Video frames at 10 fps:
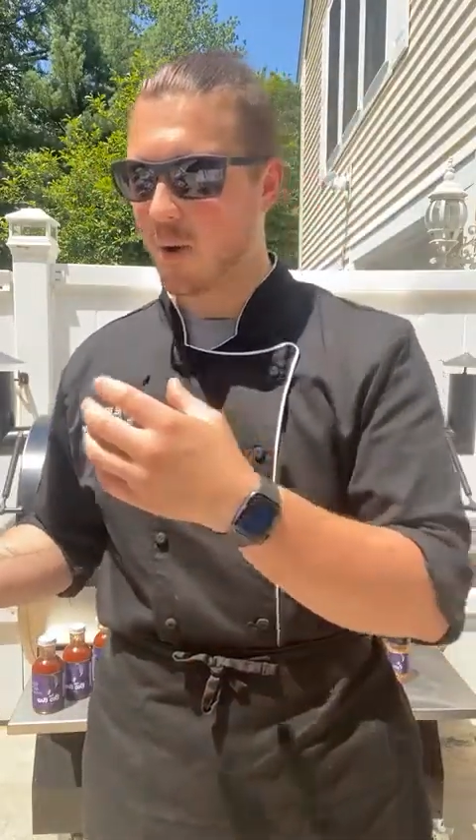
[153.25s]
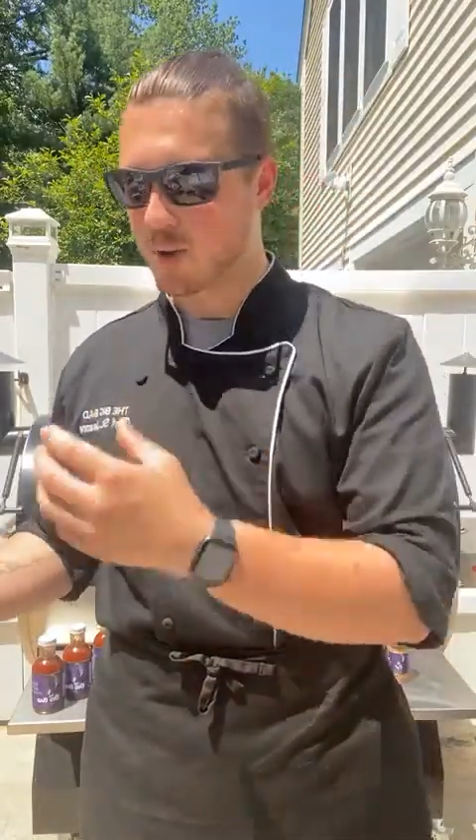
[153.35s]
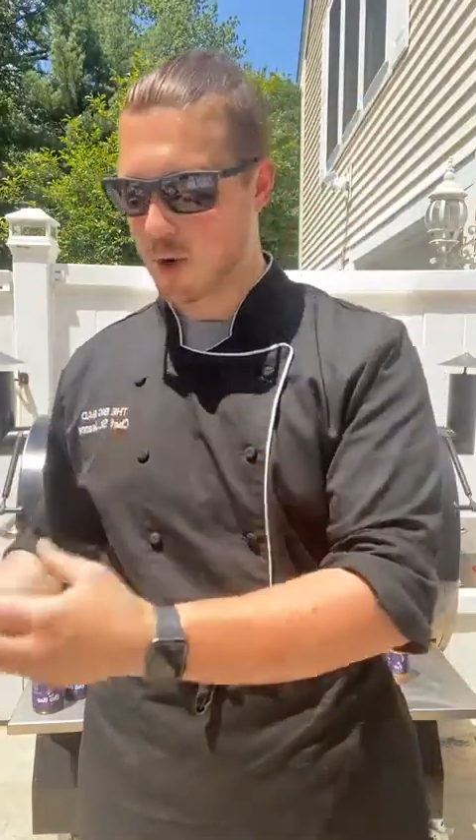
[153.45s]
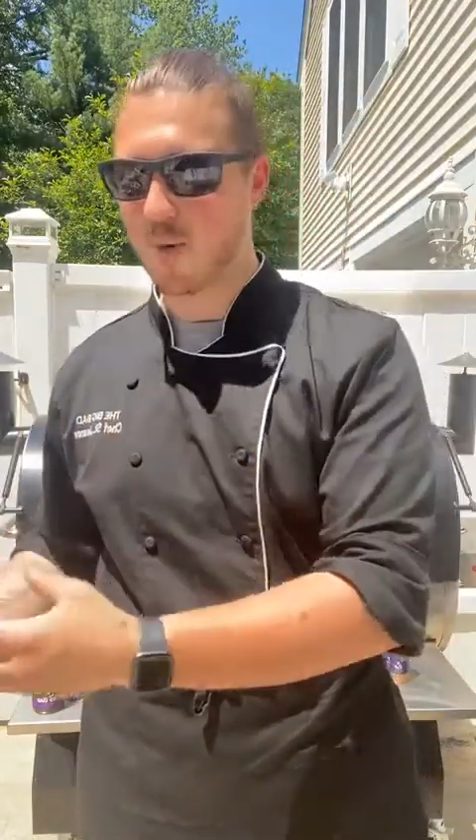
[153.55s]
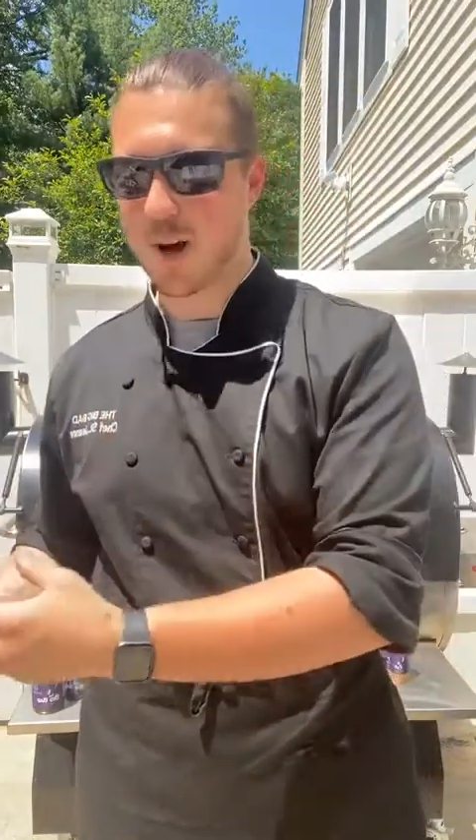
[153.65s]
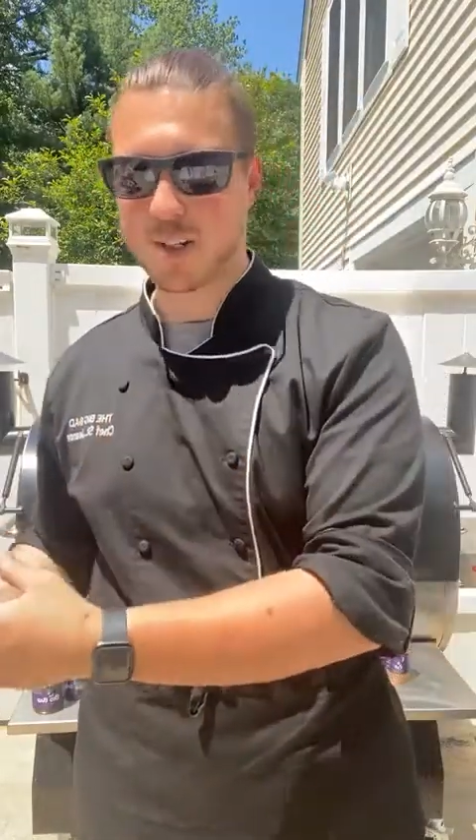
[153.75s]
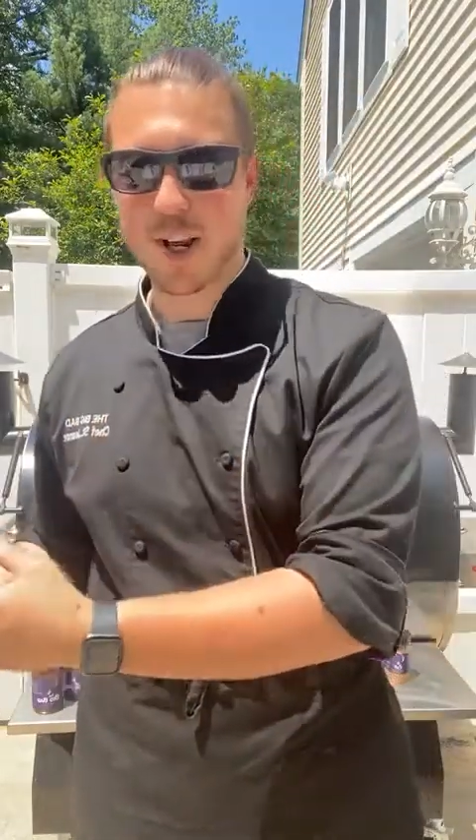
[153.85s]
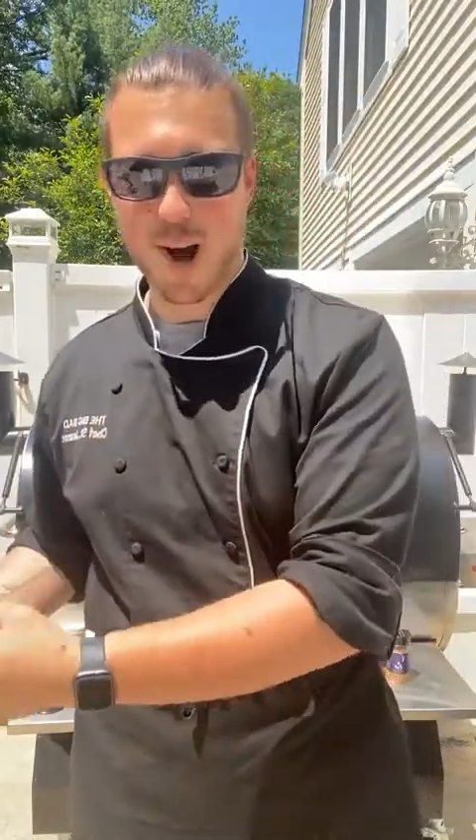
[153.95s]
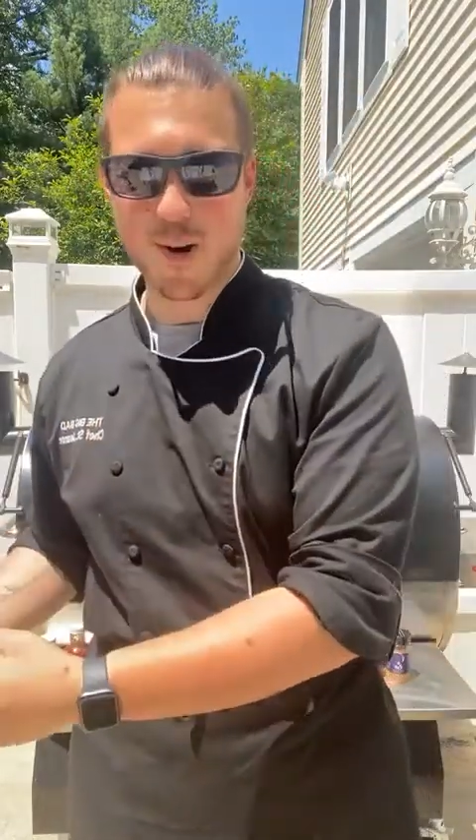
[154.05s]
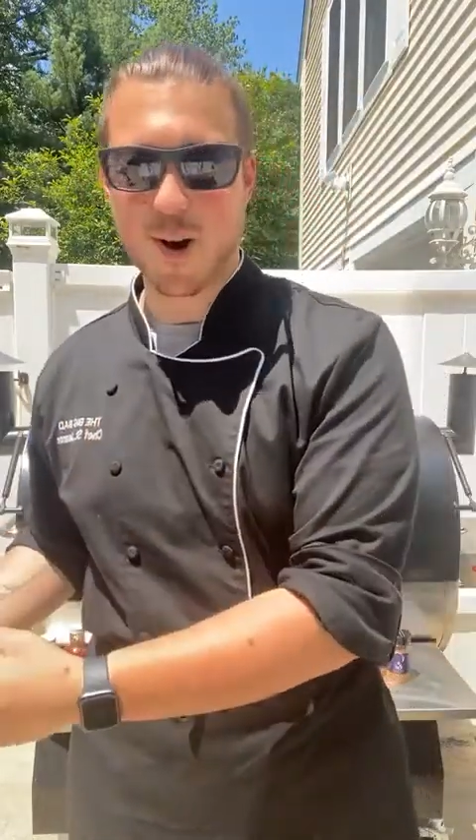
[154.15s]
too much
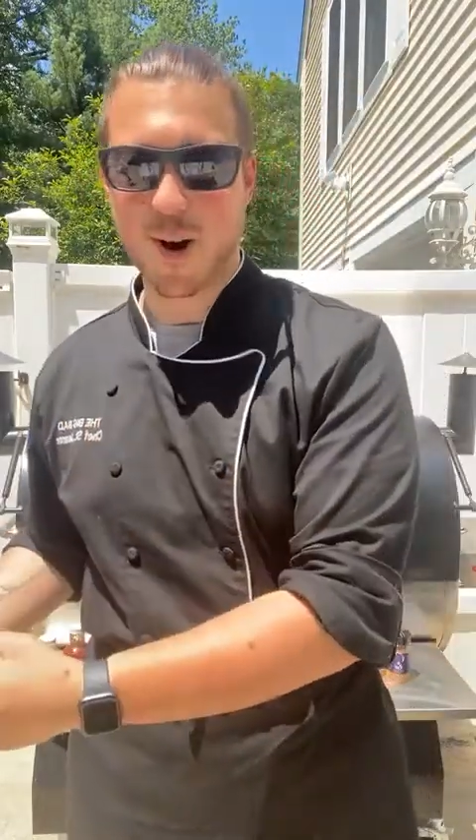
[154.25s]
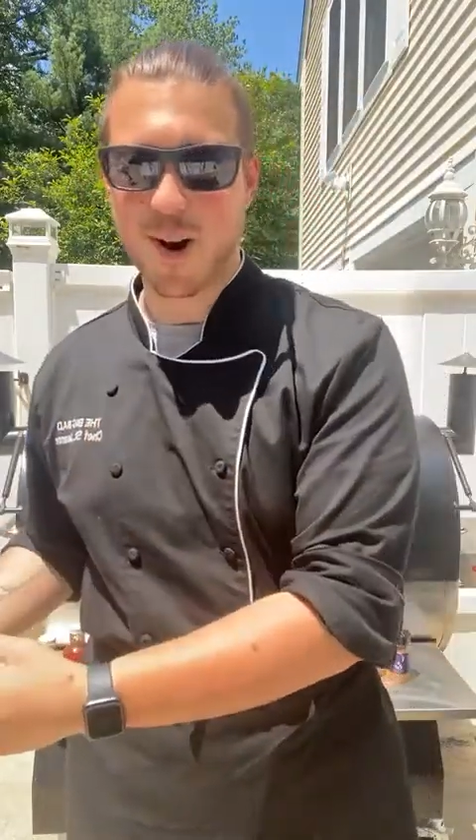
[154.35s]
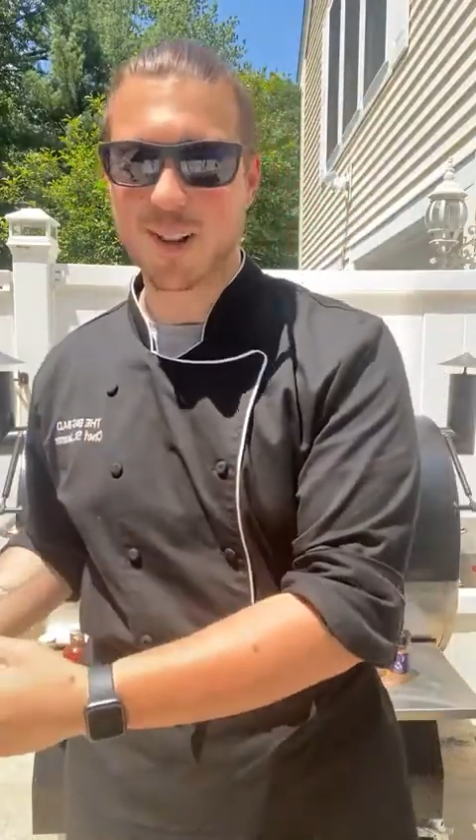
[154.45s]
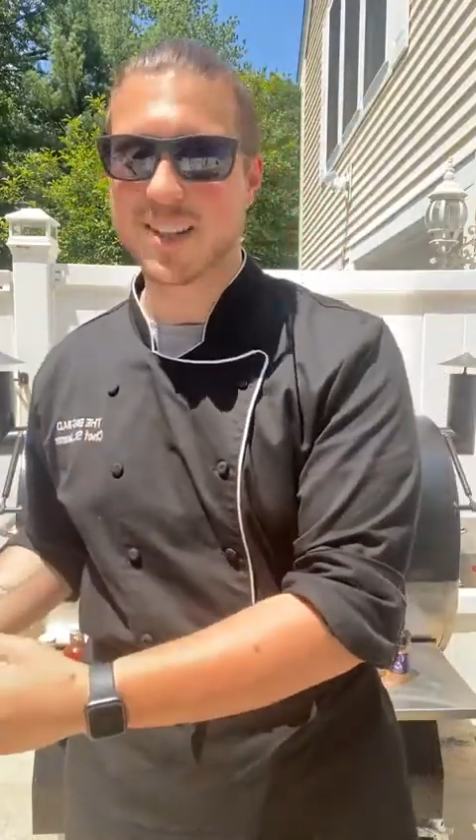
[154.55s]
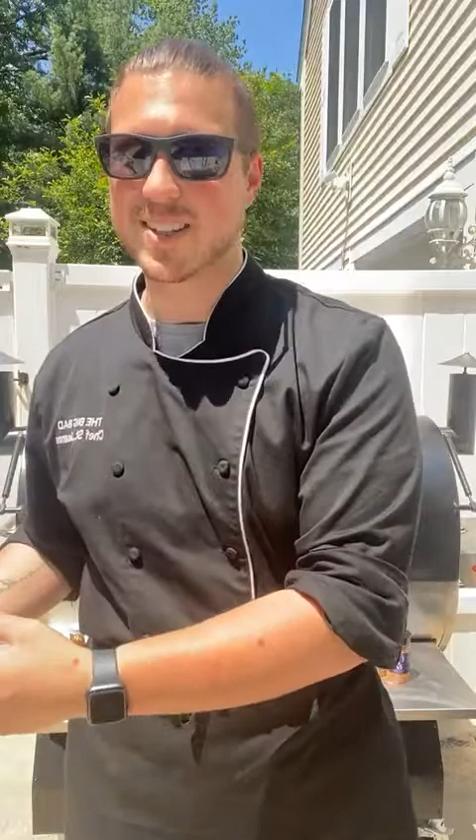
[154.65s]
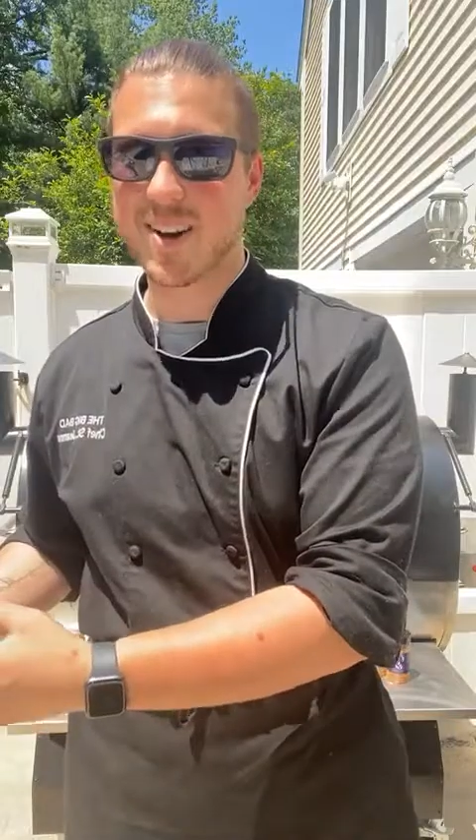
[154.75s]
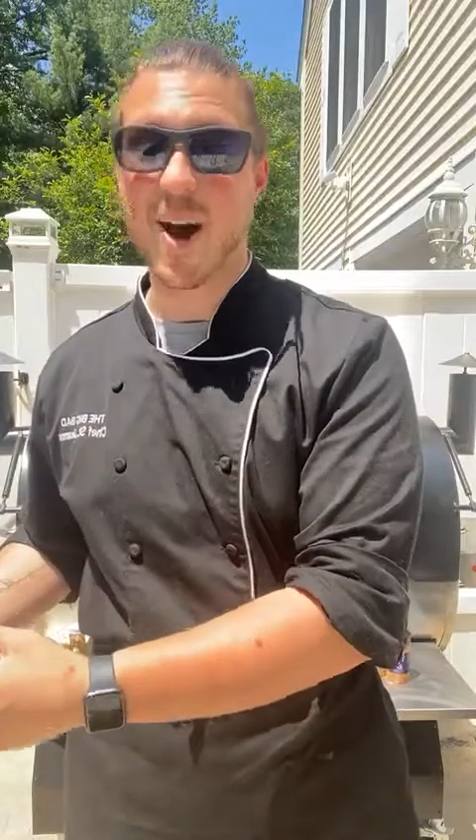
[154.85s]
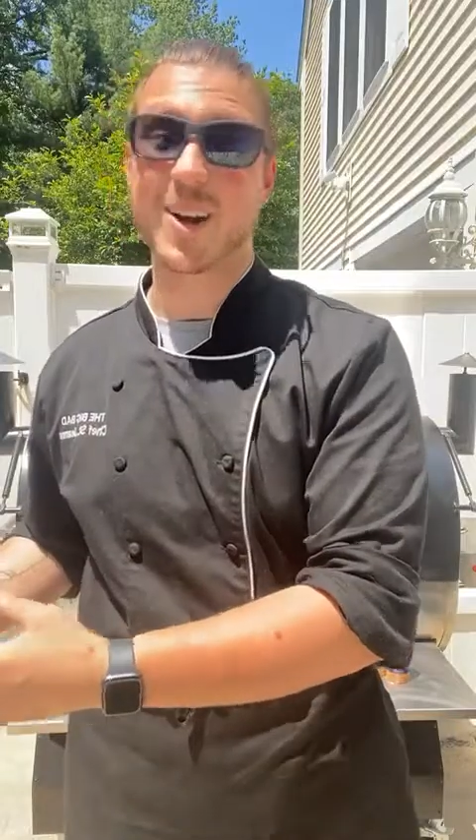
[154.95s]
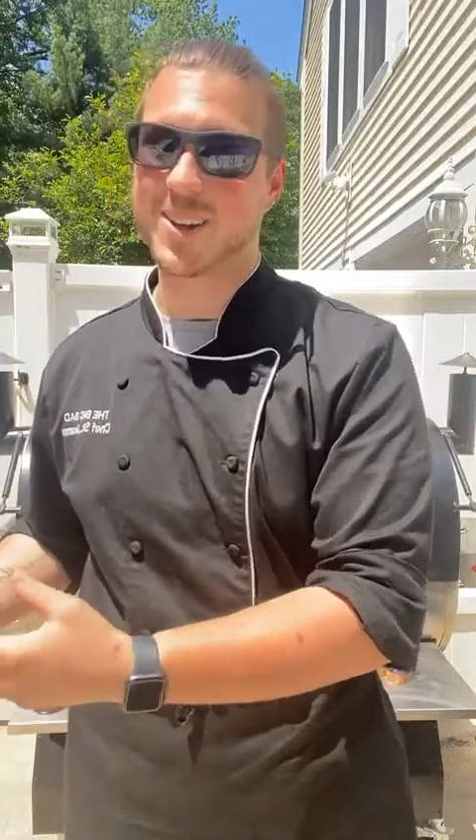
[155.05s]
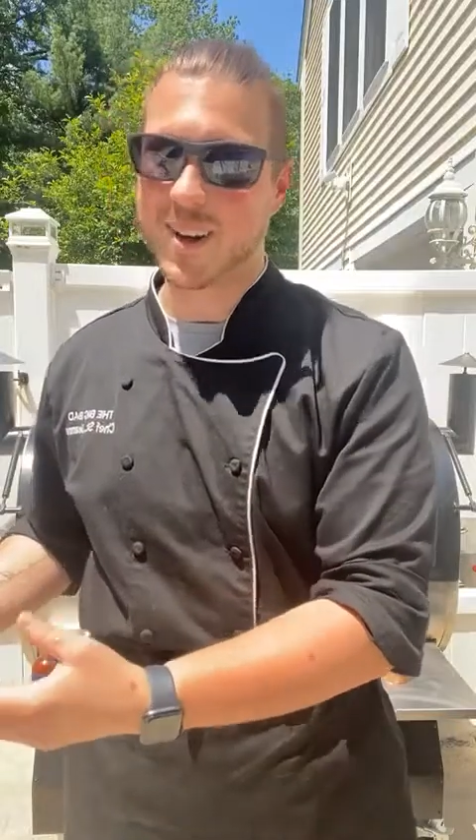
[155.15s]
alcohol is
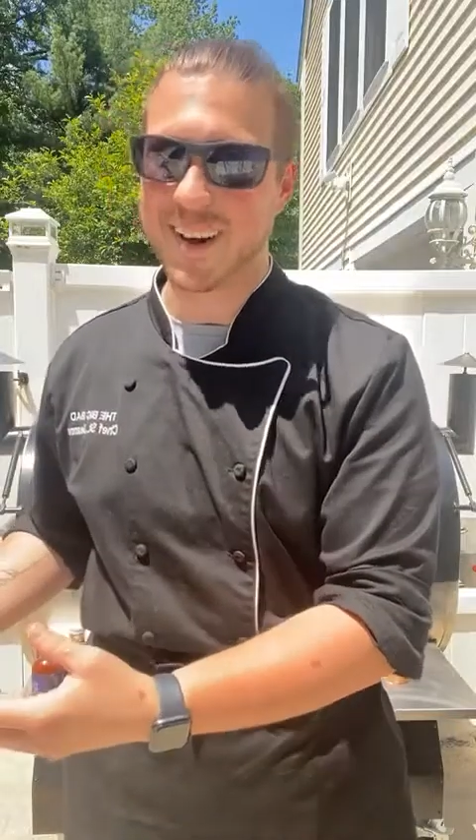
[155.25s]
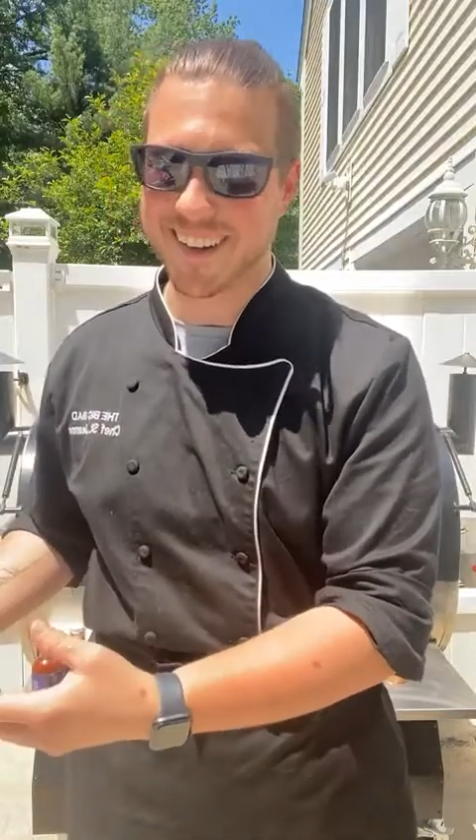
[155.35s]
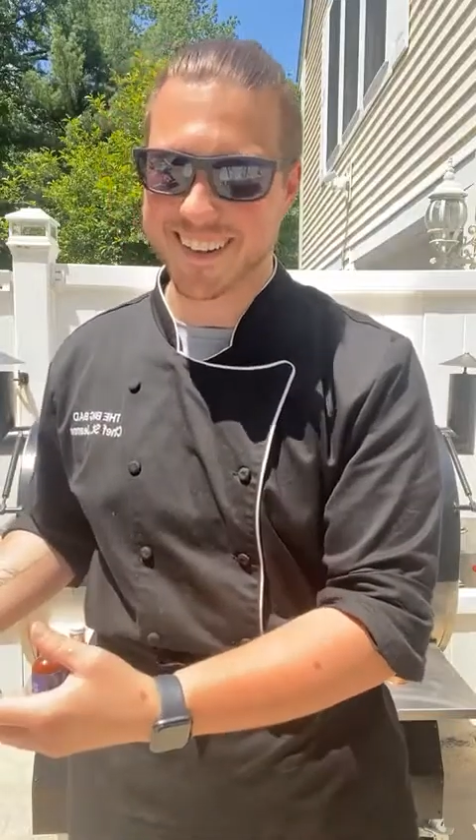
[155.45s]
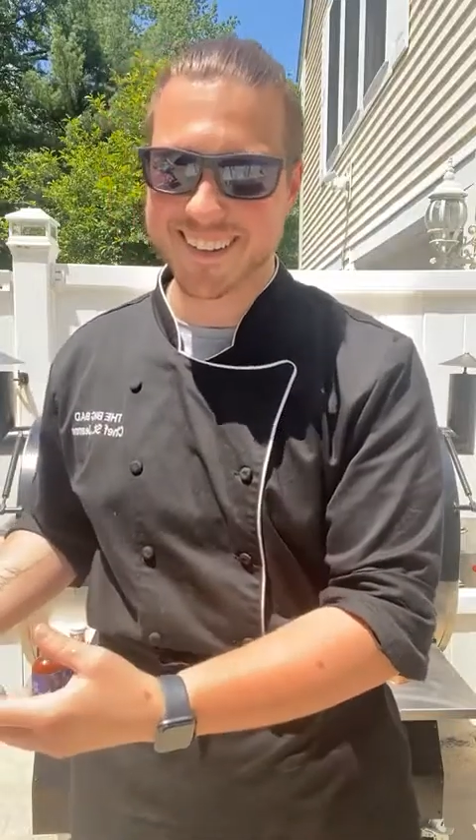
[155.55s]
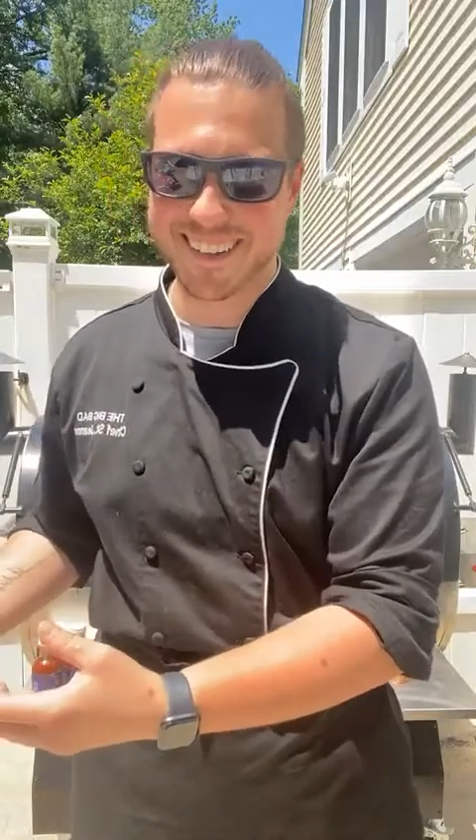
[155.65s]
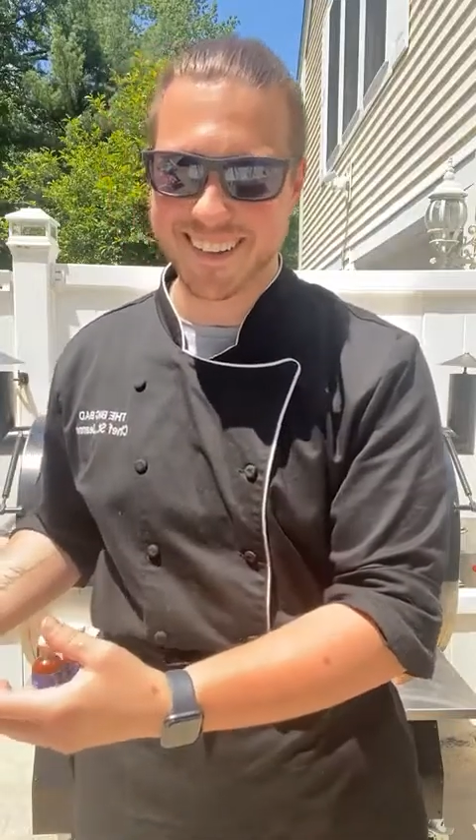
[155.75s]
not good.